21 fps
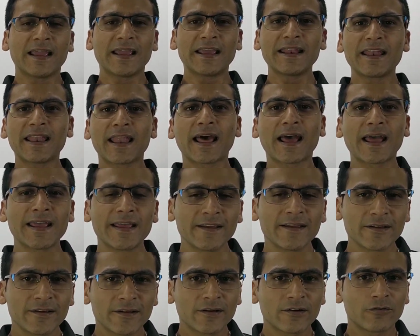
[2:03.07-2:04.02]
in
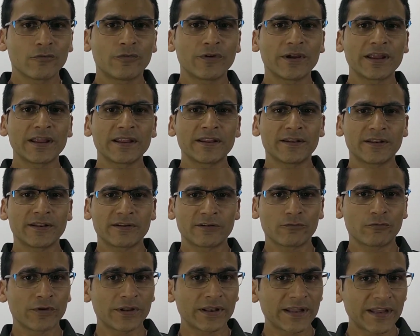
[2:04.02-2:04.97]
lie we
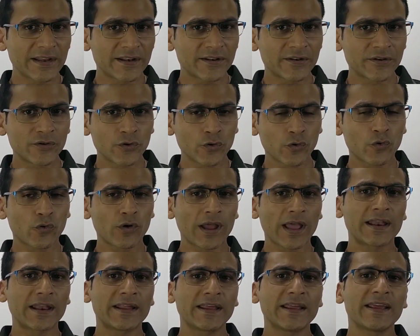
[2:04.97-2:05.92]
need no
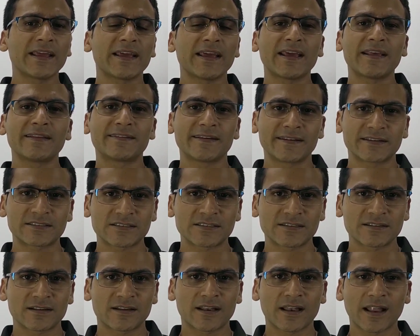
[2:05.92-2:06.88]
any
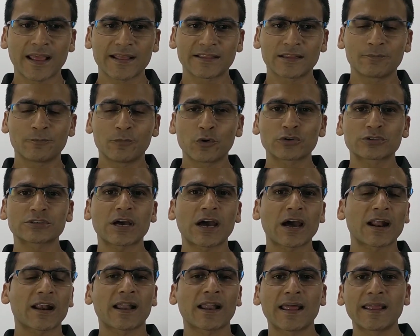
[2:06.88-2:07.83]
agent, like the books
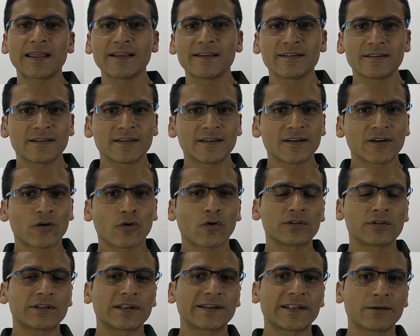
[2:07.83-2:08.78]
are lying
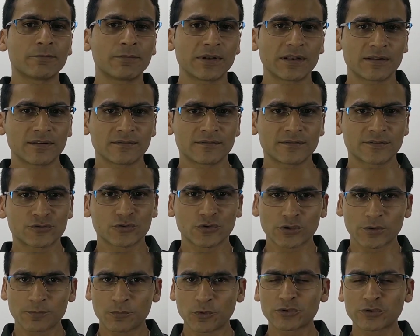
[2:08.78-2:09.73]
on the table.
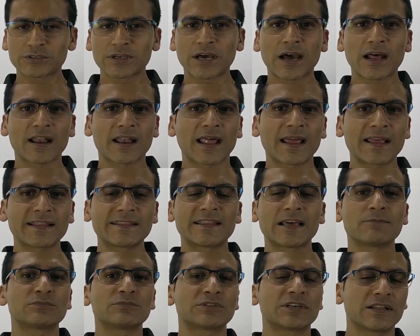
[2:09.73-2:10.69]
So the books are lying
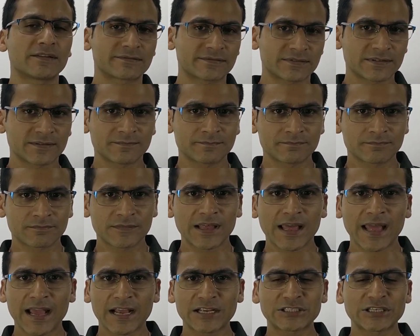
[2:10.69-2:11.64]
themselves.
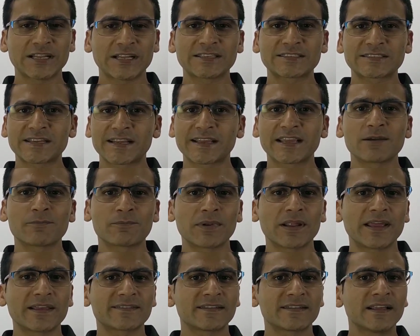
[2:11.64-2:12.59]
The action is taking
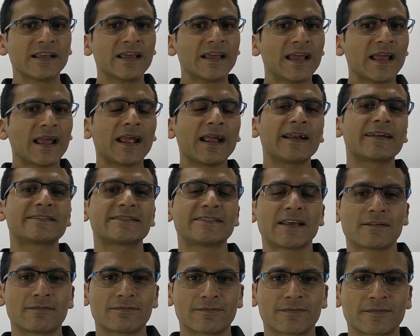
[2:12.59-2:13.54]
place
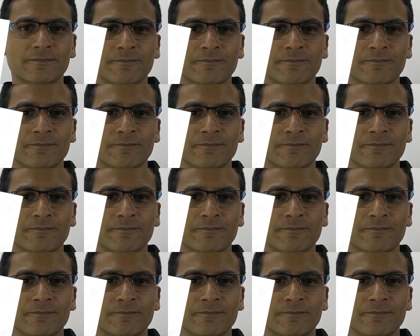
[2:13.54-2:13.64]
itself.